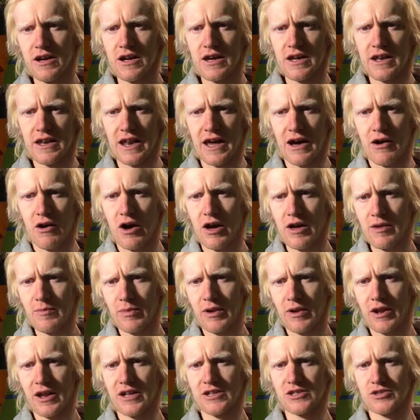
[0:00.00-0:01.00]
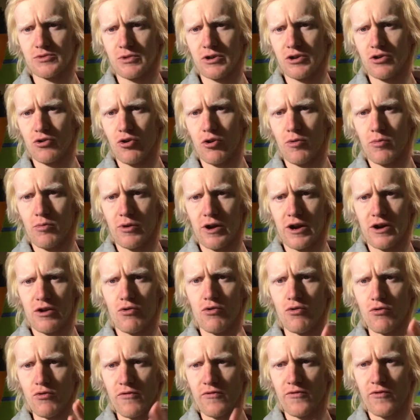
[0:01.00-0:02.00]
Now I plan to incorporate
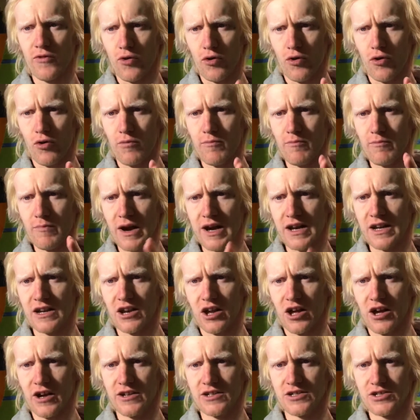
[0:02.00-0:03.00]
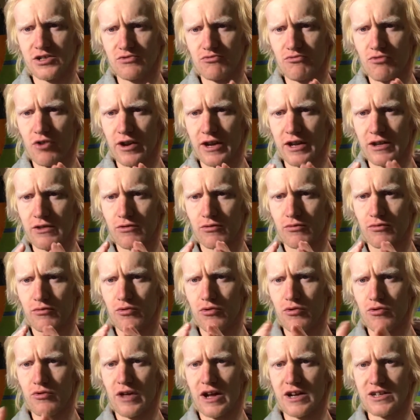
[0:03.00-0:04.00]
all 4 main lines running through
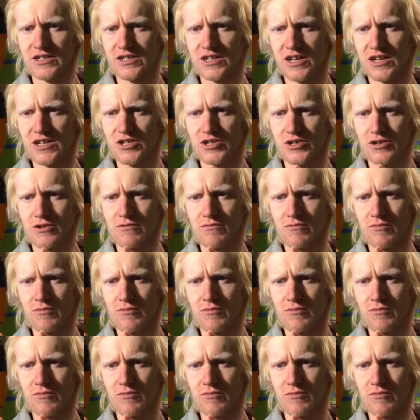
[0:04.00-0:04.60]
that station,